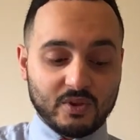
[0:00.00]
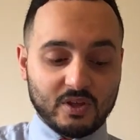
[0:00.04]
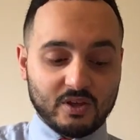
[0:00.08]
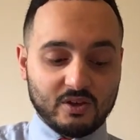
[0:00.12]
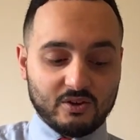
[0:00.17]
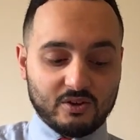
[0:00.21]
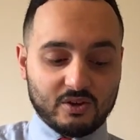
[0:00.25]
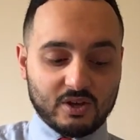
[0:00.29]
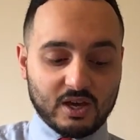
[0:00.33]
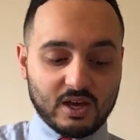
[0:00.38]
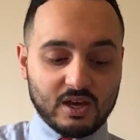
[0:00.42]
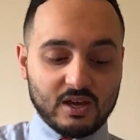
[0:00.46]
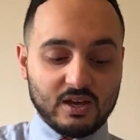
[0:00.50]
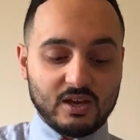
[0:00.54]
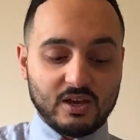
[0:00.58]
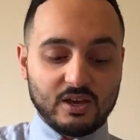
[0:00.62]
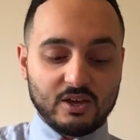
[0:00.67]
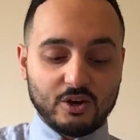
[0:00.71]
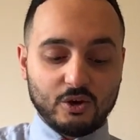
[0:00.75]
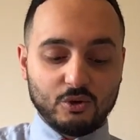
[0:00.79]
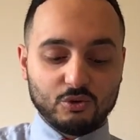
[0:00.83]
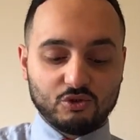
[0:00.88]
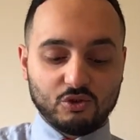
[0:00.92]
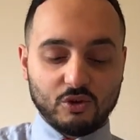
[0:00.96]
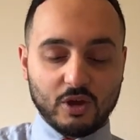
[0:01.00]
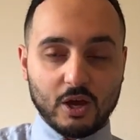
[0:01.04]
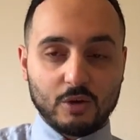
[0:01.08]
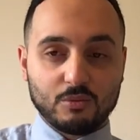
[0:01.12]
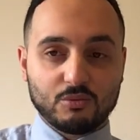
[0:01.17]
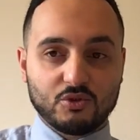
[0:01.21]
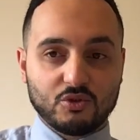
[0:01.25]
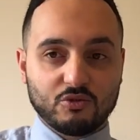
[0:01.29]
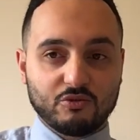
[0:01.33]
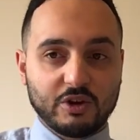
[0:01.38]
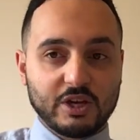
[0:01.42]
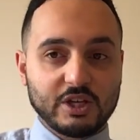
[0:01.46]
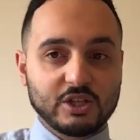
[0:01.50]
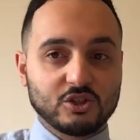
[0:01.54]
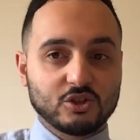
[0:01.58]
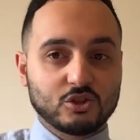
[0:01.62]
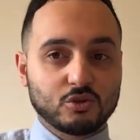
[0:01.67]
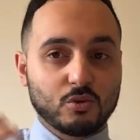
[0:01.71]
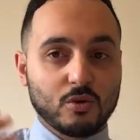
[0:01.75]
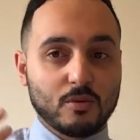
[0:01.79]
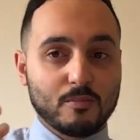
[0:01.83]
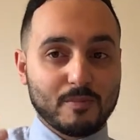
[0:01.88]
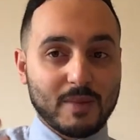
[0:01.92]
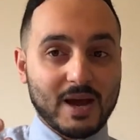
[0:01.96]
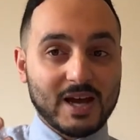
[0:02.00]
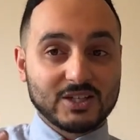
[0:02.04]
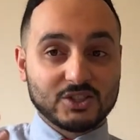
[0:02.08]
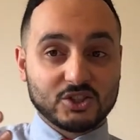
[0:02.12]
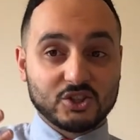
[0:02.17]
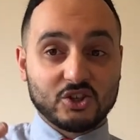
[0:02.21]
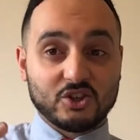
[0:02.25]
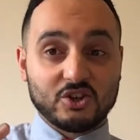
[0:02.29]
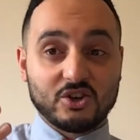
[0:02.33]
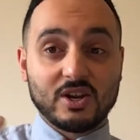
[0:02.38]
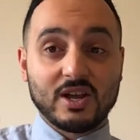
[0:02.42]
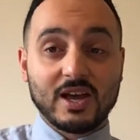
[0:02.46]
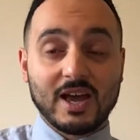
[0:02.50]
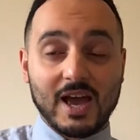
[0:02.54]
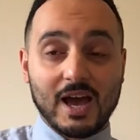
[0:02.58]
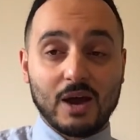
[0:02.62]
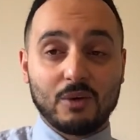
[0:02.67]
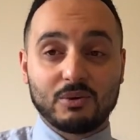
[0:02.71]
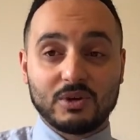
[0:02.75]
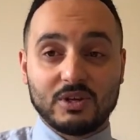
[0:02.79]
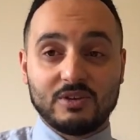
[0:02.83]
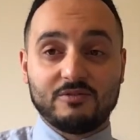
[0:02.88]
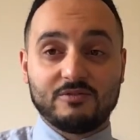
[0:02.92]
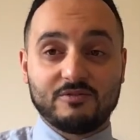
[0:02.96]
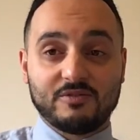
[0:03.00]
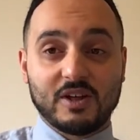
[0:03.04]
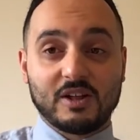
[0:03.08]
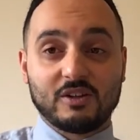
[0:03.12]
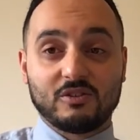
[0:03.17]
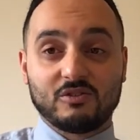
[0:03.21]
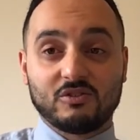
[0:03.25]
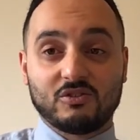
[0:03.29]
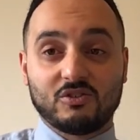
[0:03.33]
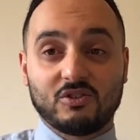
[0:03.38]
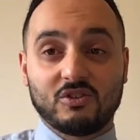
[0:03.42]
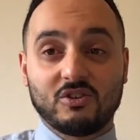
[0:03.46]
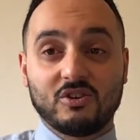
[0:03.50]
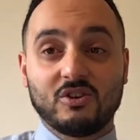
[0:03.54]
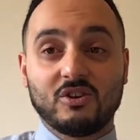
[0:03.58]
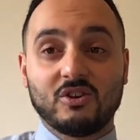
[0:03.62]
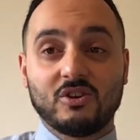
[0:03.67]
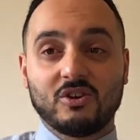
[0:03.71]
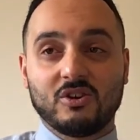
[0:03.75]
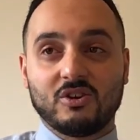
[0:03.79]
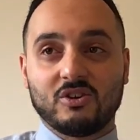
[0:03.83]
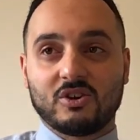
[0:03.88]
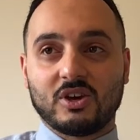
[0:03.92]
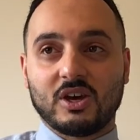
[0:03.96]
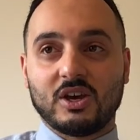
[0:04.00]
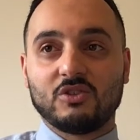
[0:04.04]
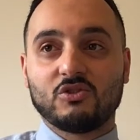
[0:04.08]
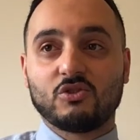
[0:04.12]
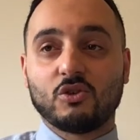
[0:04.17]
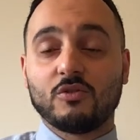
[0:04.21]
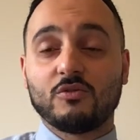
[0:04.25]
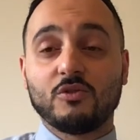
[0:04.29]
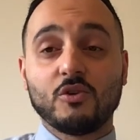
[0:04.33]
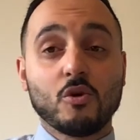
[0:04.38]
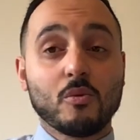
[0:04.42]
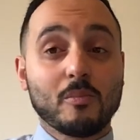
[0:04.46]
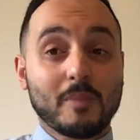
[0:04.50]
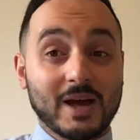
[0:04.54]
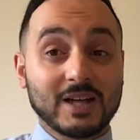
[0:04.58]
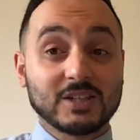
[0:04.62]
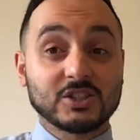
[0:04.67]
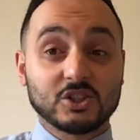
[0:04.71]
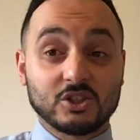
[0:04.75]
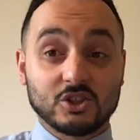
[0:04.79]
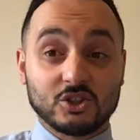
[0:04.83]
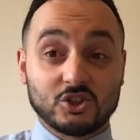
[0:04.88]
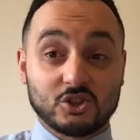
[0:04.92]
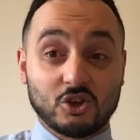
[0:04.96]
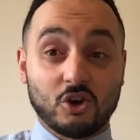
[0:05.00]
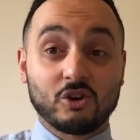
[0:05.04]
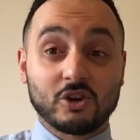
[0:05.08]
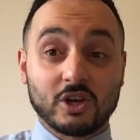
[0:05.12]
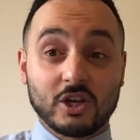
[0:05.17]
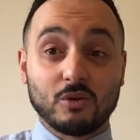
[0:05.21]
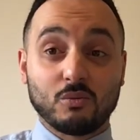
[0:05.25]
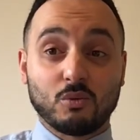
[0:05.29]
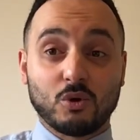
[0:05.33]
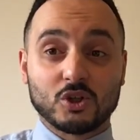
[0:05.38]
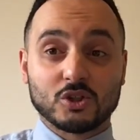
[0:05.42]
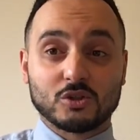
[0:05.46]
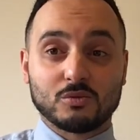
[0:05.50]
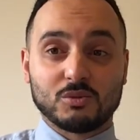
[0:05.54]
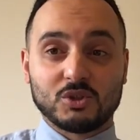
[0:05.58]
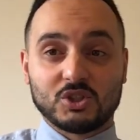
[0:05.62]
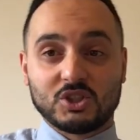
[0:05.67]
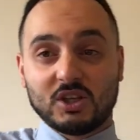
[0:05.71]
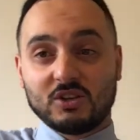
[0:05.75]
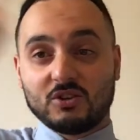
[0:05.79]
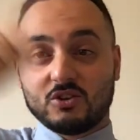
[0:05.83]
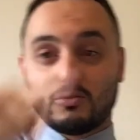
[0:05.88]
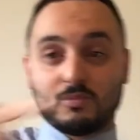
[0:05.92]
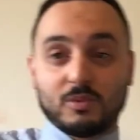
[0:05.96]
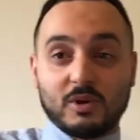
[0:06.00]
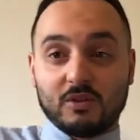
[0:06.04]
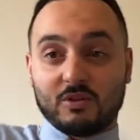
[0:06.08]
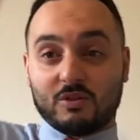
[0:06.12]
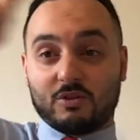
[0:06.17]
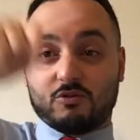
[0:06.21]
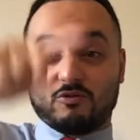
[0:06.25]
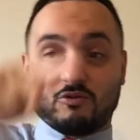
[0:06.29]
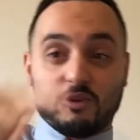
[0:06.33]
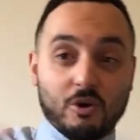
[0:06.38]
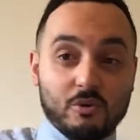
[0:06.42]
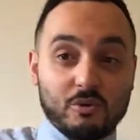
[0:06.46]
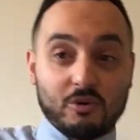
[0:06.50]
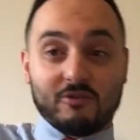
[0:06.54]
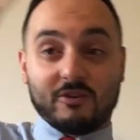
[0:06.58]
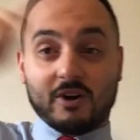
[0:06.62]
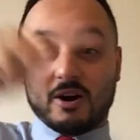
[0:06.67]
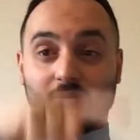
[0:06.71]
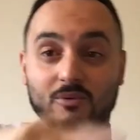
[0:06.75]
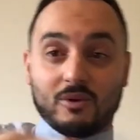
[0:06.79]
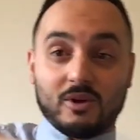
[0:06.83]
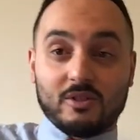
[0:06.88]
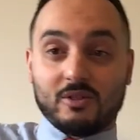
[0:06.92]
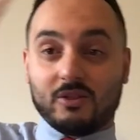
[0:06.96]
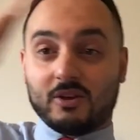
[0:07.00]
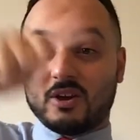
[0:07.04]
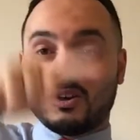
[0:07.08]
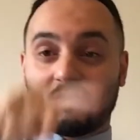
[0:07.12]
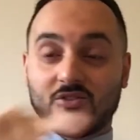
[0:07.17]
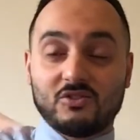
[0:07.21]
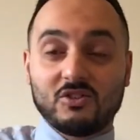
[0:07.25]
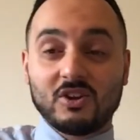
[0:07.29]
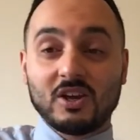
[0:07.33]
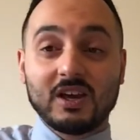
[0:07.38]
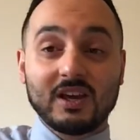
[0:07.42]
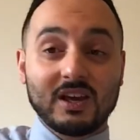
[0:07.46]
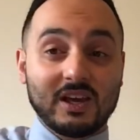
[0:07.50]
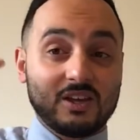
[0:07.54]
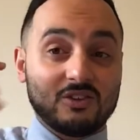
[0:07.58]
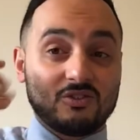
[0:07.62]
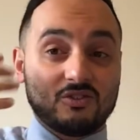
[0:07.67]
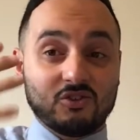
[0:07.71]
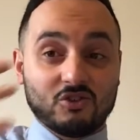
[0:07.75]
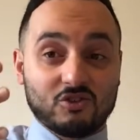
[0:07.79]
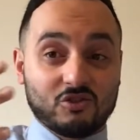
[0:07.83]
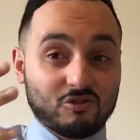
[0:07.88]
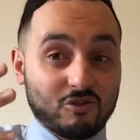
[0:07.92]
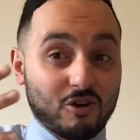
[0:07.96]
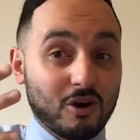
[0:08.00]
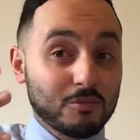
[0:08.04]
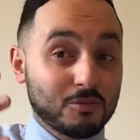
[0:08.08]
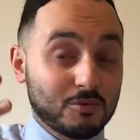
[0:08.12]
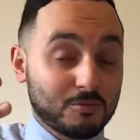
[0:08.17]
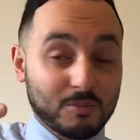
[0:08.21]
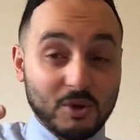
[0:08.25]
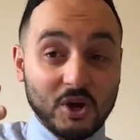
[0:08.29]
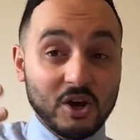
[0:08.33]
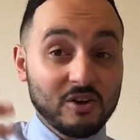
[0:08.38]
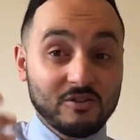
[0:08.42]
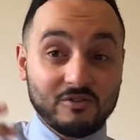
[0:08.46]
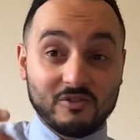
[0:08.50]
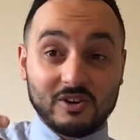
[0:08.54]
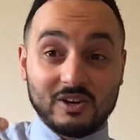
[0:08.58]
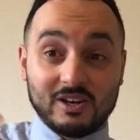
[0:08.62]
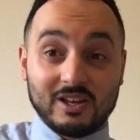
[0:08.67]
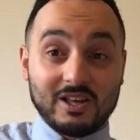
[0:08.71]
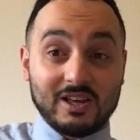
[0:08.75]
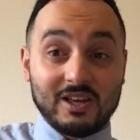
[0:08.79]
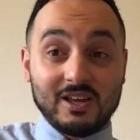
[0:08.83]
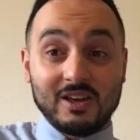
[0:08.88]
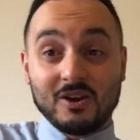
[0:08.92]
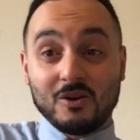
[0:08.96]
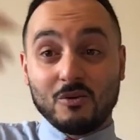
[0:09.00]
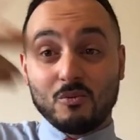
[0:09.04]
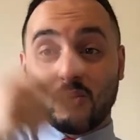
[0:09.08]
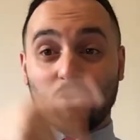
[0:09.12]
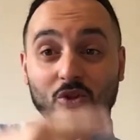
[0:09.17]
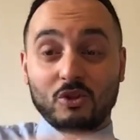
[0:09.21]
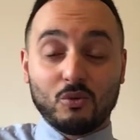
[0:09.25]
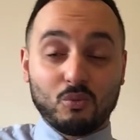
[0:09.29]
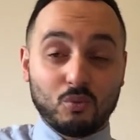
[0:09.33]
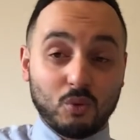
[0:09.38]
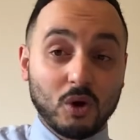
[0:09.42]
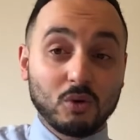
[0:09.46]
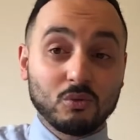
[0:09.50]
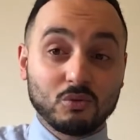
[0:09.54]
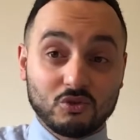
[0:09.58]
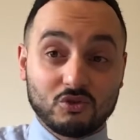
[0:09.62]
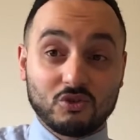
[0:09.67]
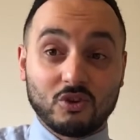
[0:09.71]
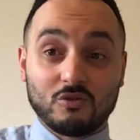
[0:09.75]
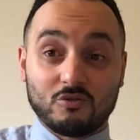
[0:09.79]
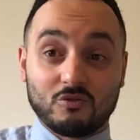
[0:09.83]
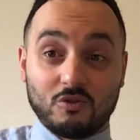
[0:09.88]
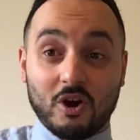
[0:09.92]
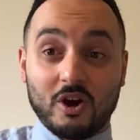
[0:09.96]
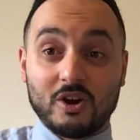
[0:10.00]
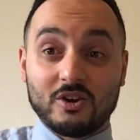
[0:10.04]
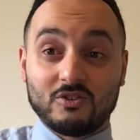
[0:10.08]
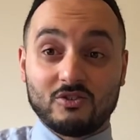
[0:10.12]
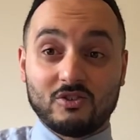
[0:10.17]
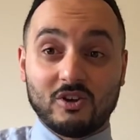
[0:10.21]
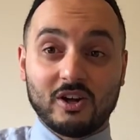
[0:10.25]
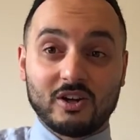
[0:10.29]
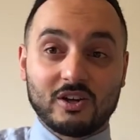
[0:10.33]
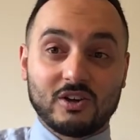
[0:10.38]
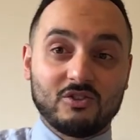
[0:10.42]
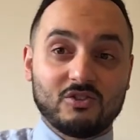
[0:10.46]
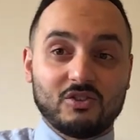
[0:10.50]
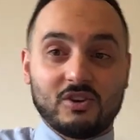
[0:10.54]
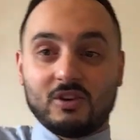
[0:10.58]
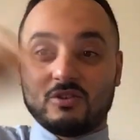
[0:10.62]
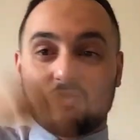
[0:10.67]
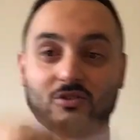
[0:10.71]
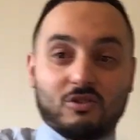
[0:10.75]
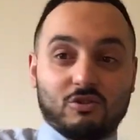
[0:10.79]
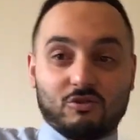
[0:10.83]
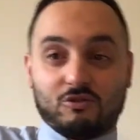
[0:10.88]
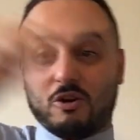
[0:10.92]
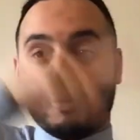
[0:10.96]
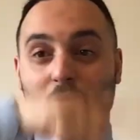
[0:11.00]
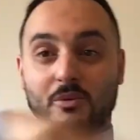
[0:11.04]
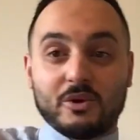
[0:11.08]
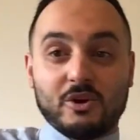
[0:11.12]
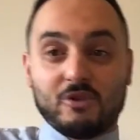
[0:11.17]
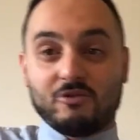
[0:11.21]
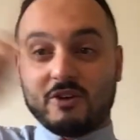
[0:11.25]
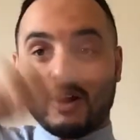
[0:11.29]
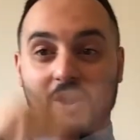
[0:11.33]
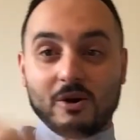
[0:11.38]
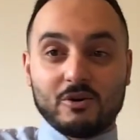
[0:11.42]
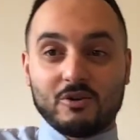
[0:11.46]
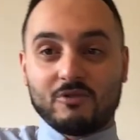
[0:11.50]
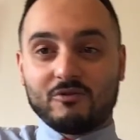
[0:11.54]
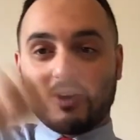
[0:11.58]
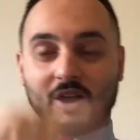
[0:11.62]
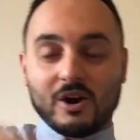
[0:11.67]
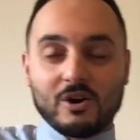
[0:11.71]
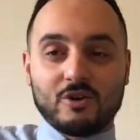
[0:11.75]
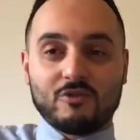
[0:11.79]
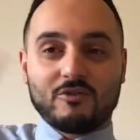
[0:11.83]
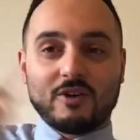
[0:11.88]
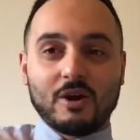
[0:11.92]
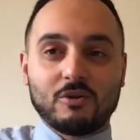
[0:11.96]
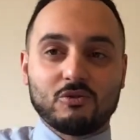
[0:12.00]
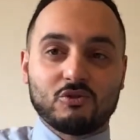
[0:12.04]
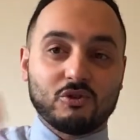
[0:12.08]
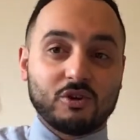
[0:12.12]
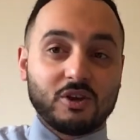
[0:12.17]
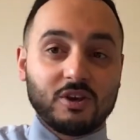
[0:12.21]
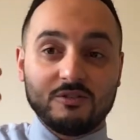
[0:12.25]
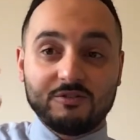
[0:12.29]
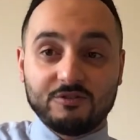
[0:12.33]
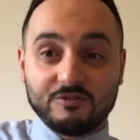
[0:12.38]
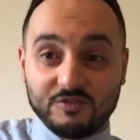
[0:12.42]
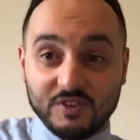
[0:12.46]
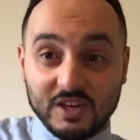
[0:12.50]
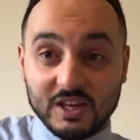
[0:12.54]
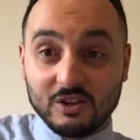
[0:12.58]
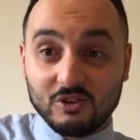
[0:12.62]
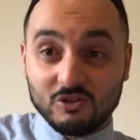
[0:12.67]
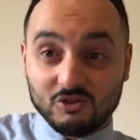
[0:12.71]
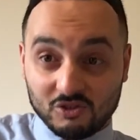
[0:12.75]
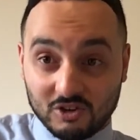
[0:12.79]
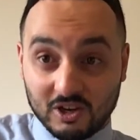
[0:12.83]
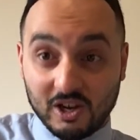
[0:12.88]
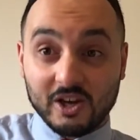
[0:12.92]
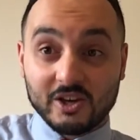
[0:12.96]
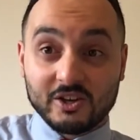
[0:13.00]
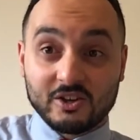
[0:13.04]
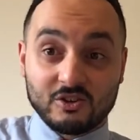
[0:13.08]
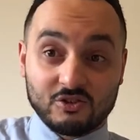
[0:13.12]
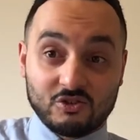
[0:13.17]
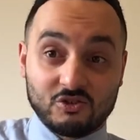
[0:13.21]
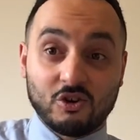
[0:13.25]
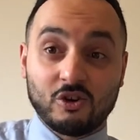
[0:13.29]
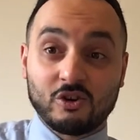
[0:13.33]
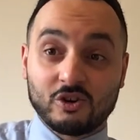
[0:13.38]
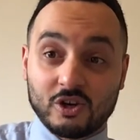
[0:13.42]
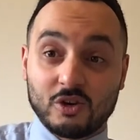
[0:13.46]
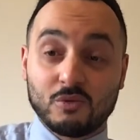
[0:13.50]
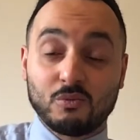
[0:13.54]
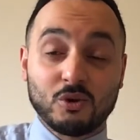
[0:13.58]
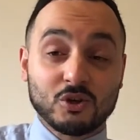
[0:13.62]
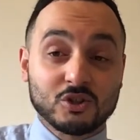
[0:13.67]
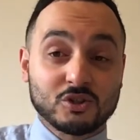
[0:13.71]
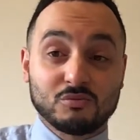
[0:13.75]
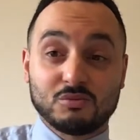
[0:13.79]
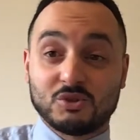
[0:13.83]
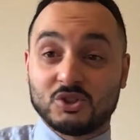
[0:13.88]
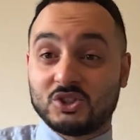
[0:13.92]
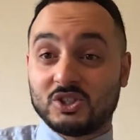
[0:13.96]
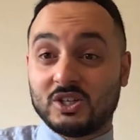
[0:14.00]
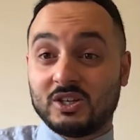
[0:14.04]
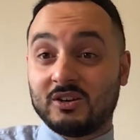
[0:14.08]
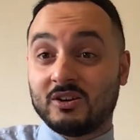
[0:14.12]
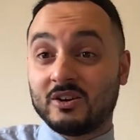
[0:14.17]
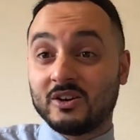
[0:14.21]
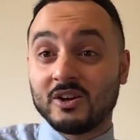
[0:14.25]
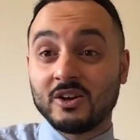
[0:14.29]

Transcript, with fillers: Okay, it also helps the reader to imagine how he felt. Okay, so if you imagine a sock in a washing machine that's being thrown around like this, it describes perfectly what the waltzer ride is like, isn't it? It's throwing you round and round and round, so he feels like a sock in a washing machine.